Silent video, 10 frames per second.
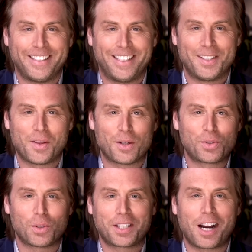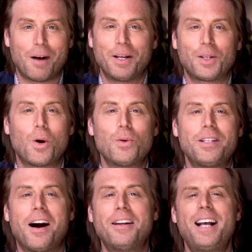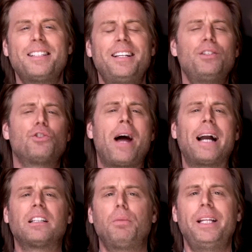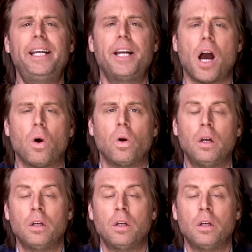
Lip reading: Another source commented, quote, "Don has an intractable ego.